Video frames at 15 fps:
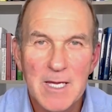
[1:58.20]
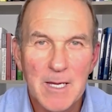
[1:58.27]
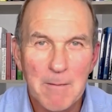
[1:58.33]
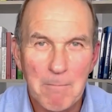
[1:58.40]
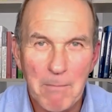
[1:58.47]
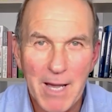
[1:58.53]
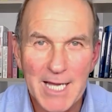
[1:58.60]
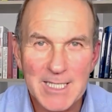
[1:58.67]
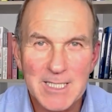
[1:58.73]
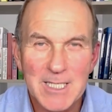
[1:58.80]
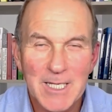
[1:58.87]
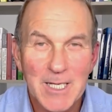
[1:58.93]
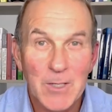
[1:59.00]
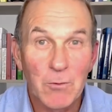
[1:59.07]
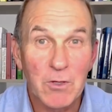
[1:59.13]
But
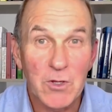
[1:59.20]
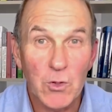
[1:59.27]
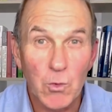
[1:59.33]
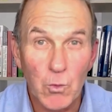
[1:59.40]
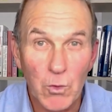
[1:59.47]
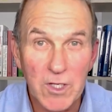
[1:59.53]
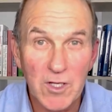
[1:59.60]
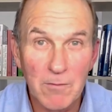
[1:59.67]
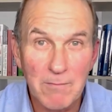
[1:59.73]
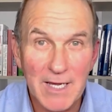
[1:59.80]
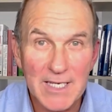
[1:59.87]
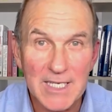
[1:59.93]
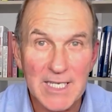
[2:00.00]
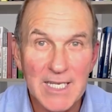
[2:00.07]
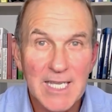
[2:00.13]
with the real
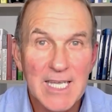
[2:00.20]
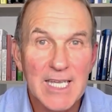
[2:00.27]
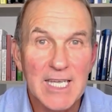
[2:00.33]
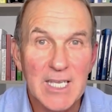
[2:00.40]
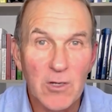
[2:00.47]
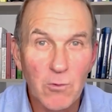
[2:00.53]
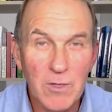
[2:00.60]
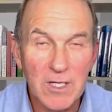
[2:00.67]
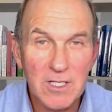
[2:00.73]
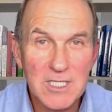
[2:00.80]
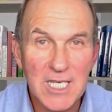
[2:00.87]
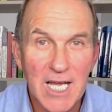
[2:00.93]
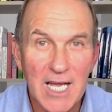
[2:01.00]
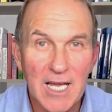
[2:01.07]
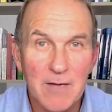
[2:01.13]
money in real
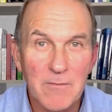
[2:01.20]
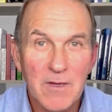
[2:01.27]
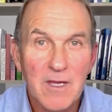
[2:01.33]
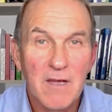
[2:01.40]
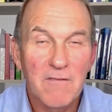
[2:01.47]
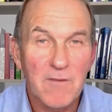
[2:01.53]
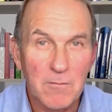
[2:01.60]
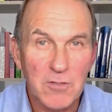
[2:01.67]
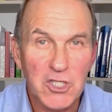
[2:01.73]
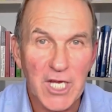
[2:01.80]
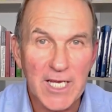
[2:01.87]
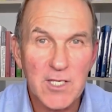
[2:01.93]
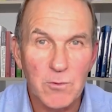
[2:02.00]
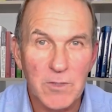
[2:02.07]
time from January